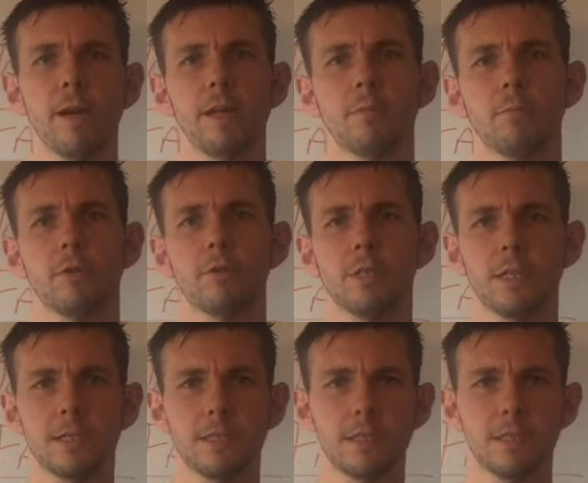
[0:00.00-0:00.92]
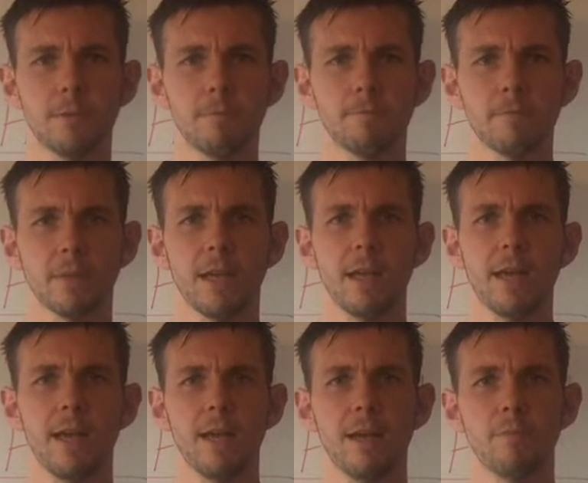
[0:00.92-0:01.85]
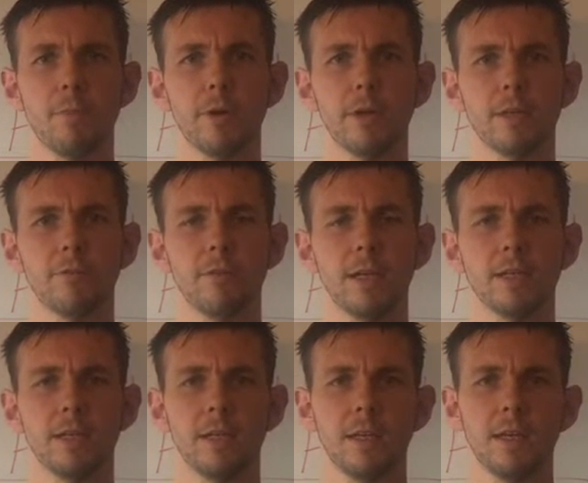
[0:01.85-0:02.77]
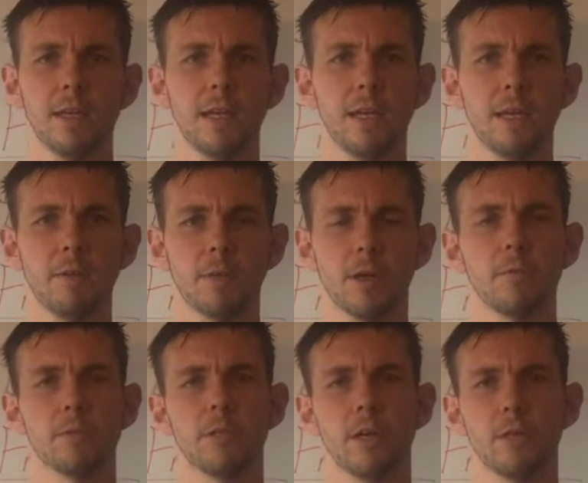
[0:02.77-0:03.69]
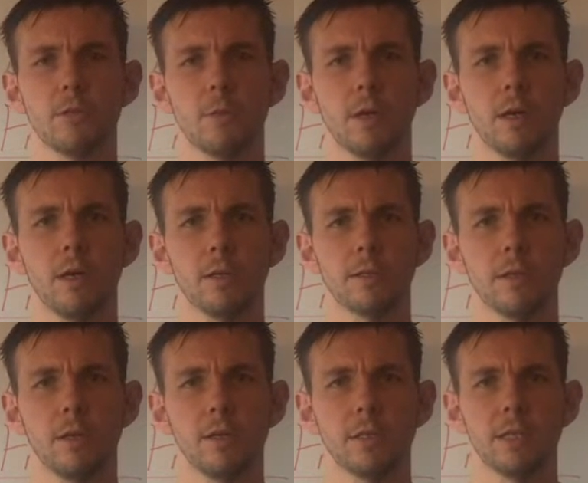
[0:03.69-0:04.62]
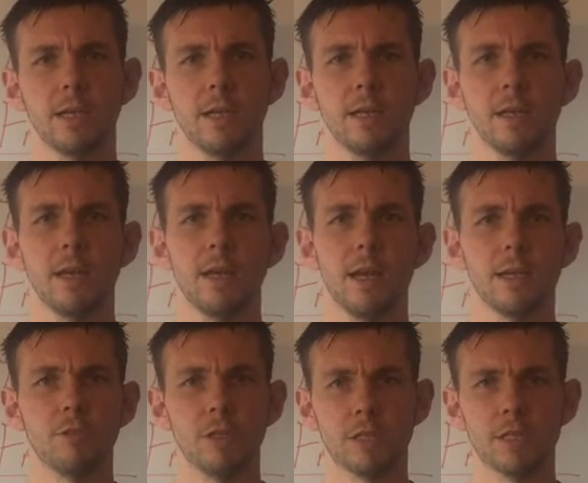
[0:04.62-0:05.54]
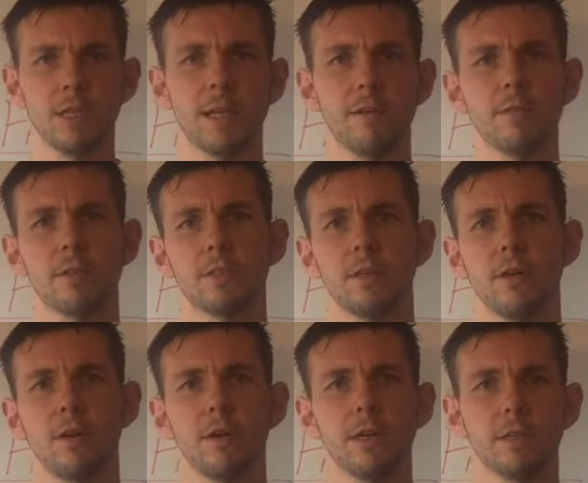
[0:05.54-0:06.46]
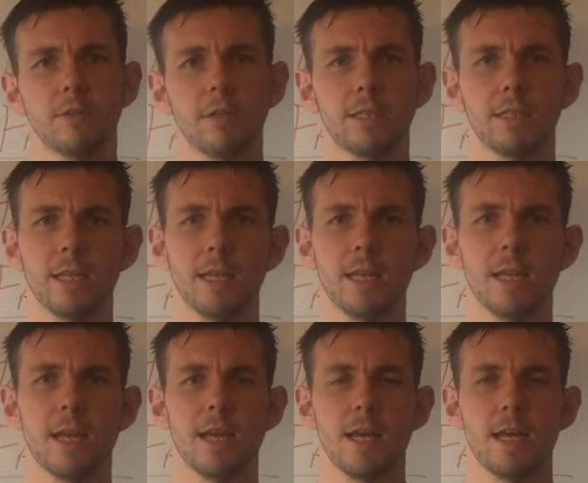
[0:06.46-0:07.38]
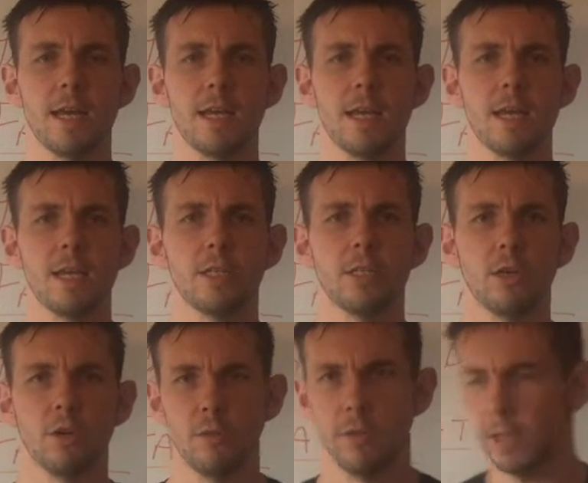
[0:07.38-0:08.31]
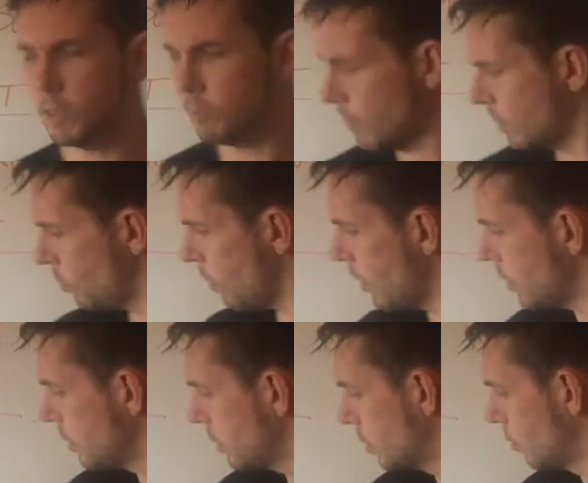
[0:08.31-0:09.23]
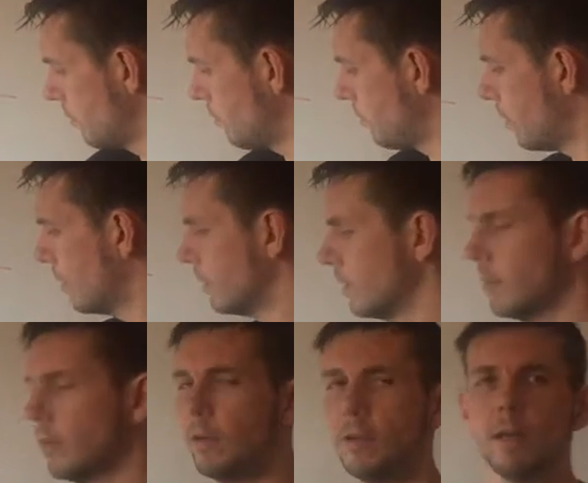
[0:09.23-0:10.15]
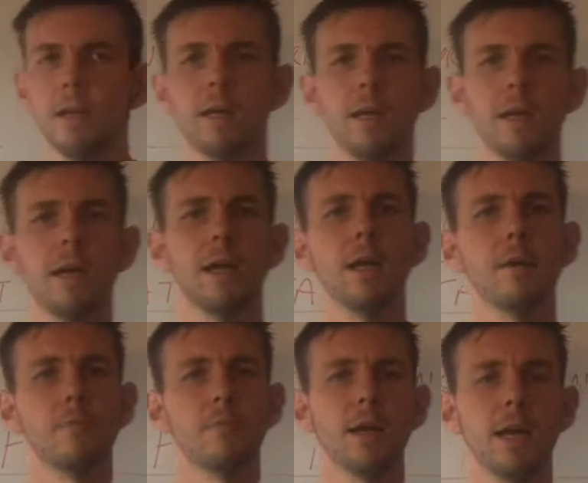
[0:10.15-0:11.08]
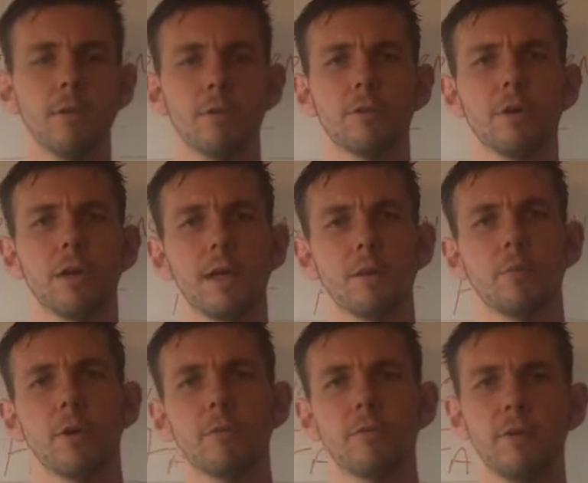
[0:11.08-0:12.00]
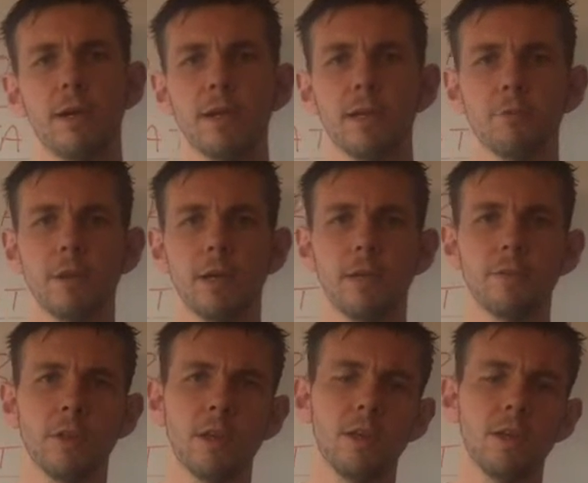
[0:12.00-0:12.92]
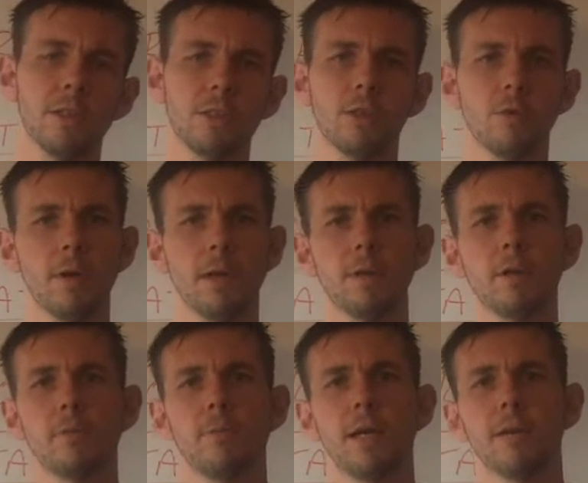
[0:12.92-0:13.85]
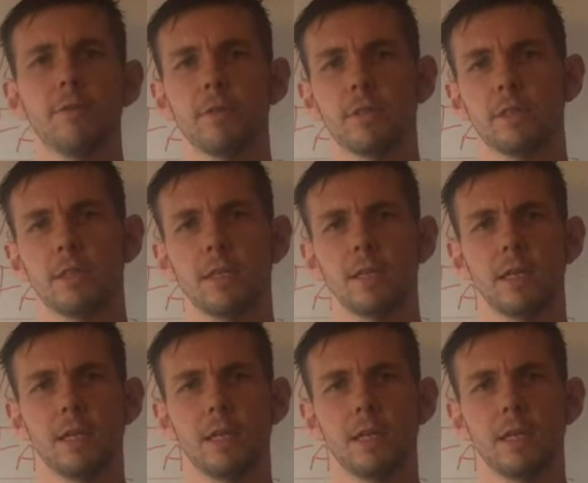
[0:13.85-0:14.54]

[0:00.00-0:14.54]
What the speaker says: vital processes, and burning fat comes down to a halt until hydration levels are increased again. So that's why water is so important for anyone trying to burn fat, as well as so many other benefits